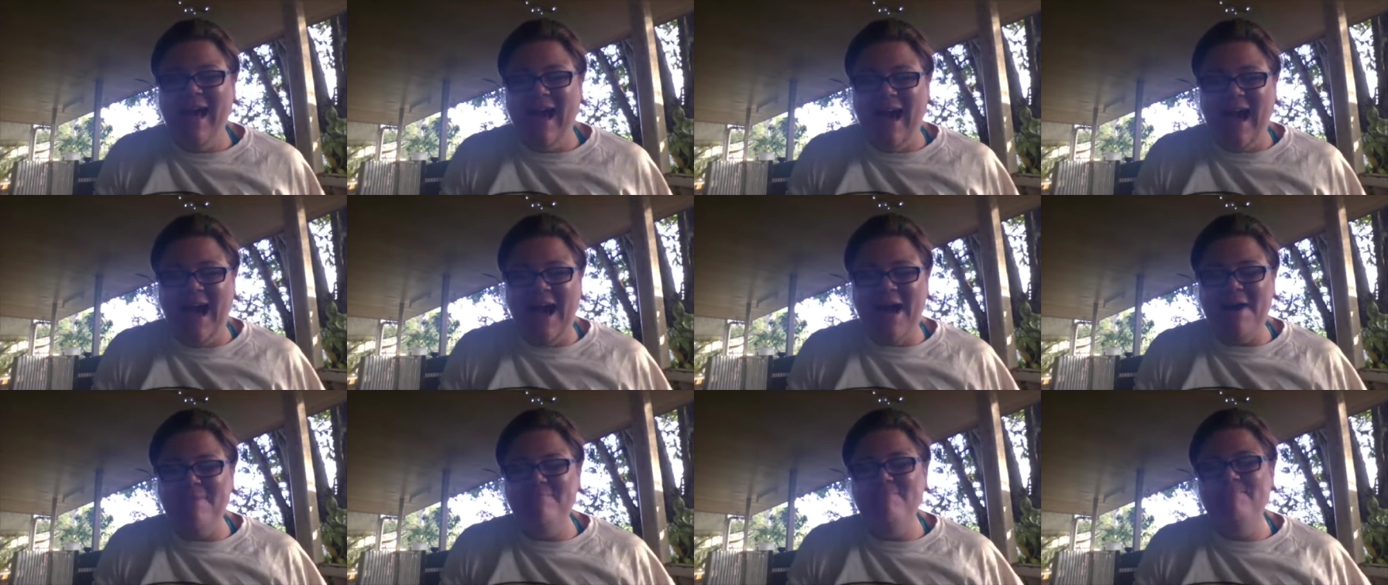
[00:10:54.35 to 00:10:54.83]

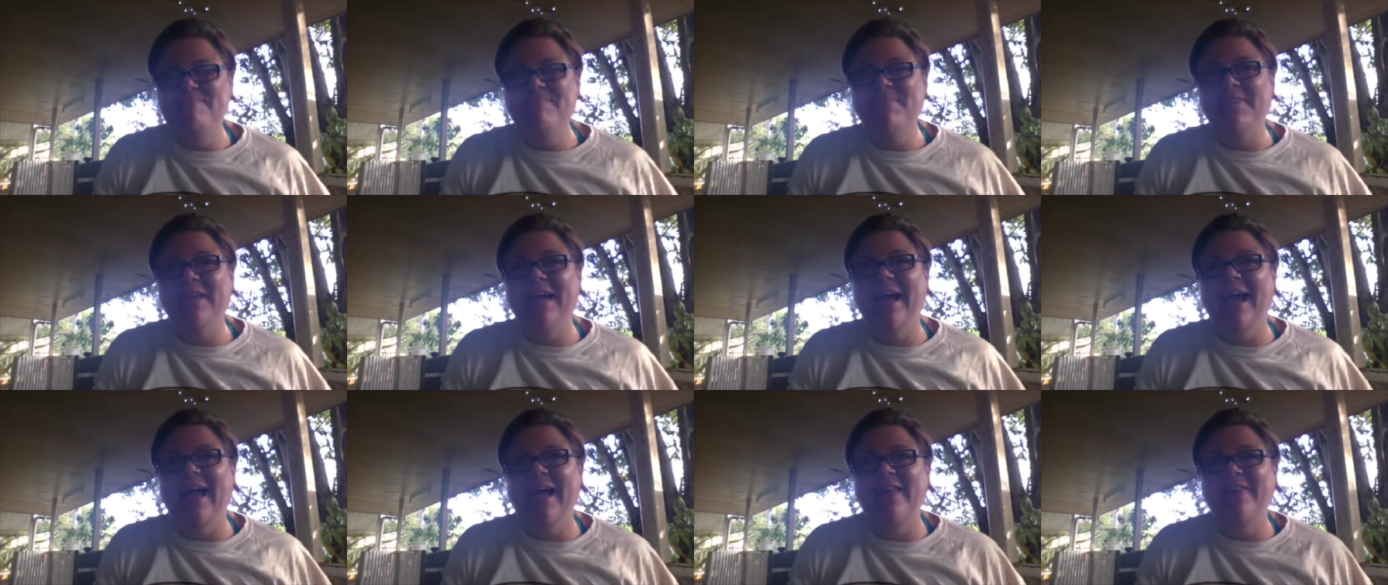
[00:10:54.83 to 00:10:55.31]
Um,
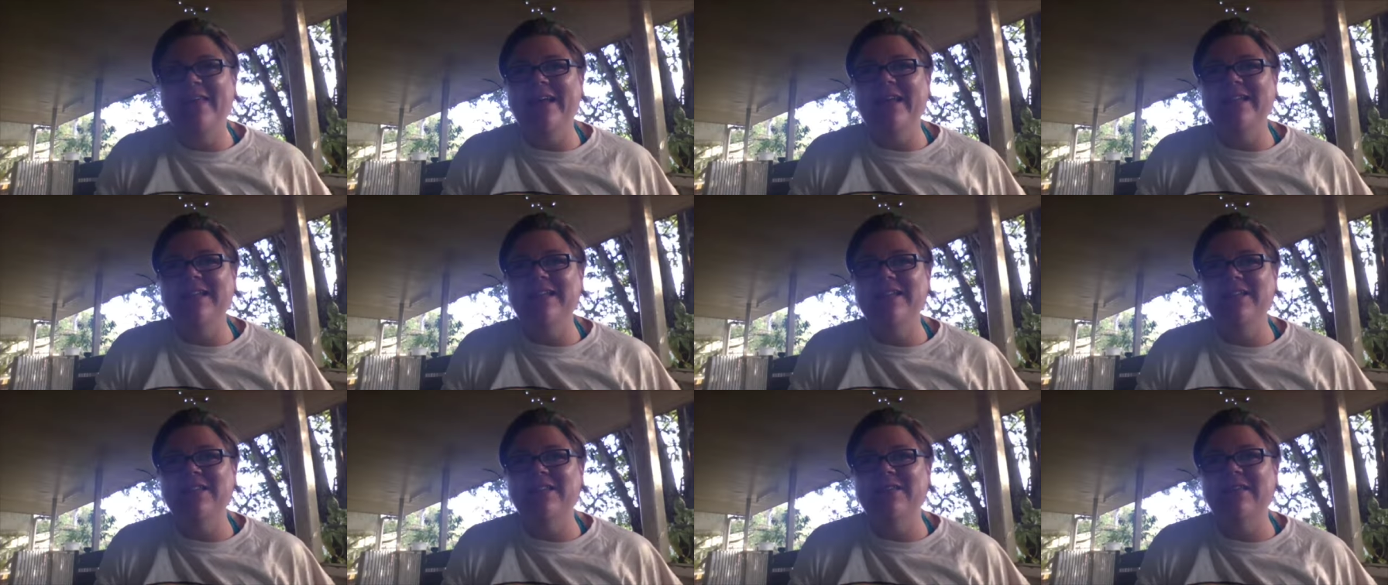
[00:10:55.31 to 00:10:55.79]
and that,
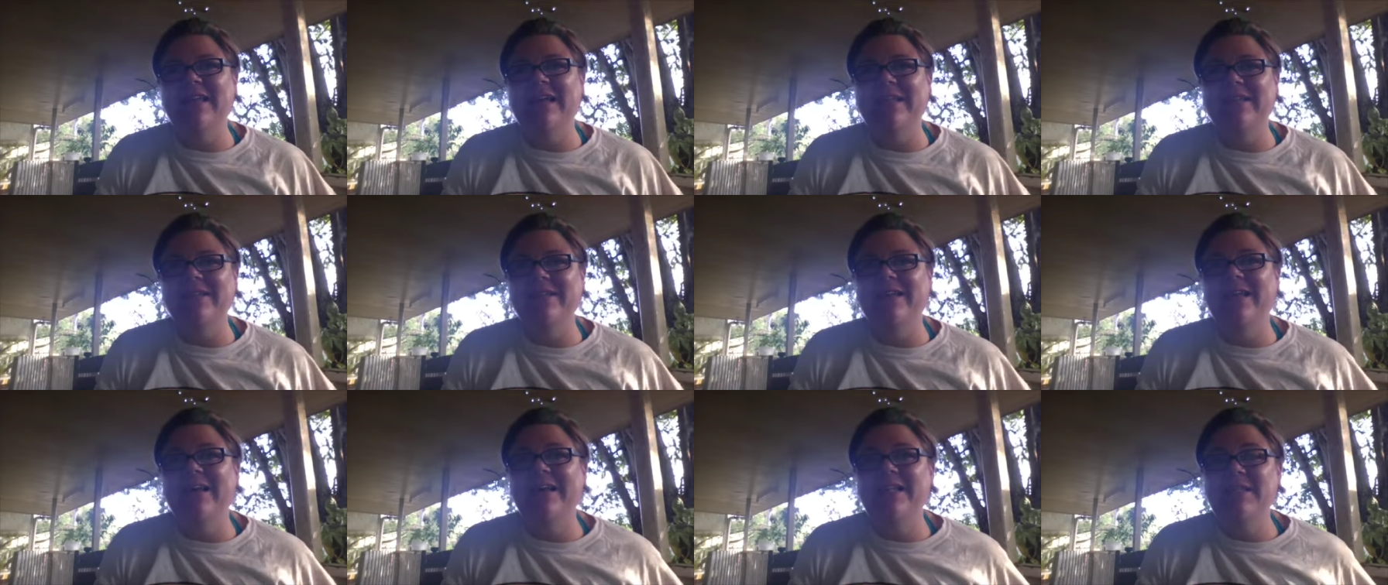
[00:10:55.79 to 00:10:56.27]
that
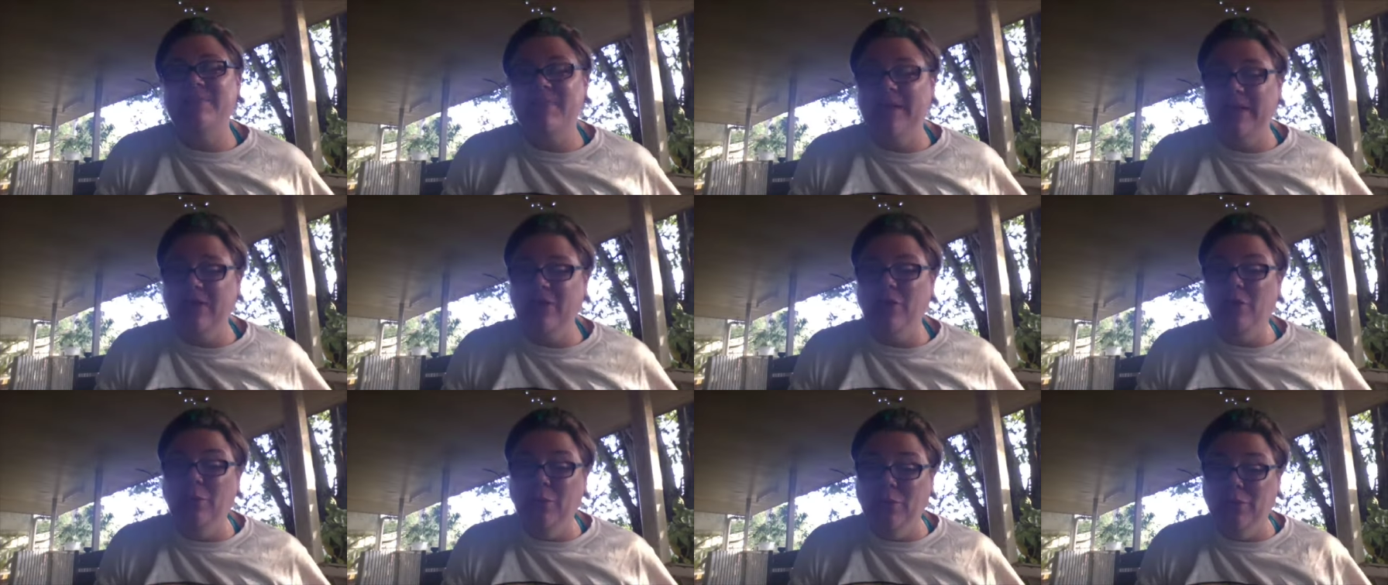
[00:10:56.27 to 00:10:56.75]
has
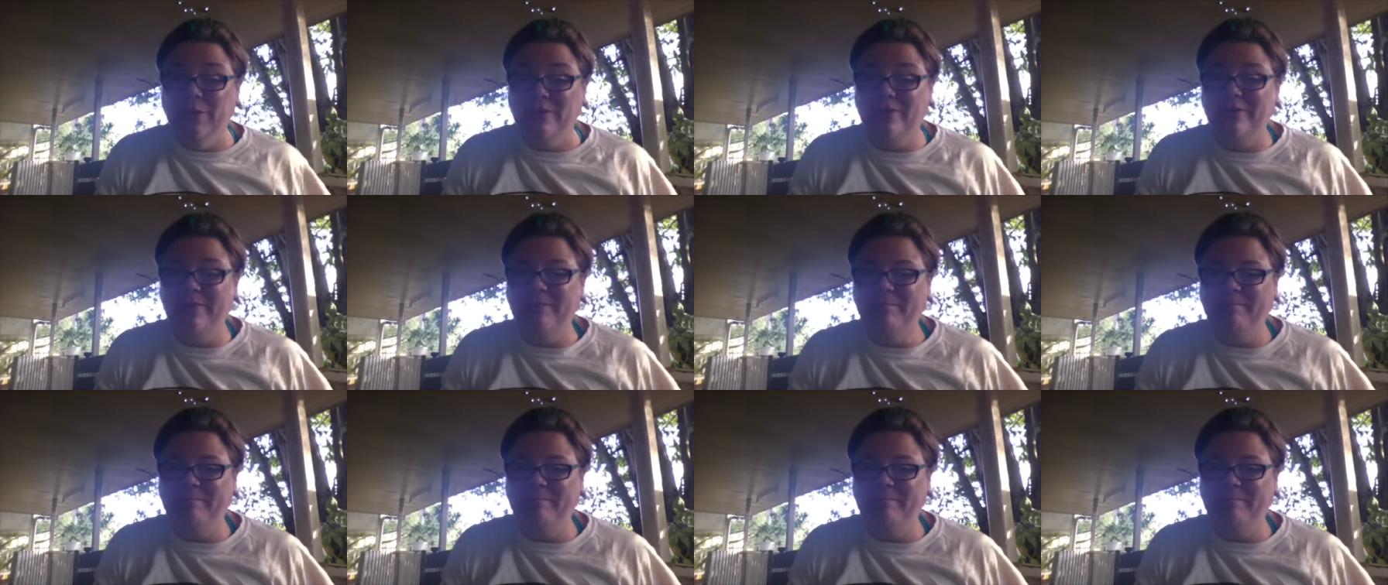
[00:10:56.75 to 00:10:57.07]
been good.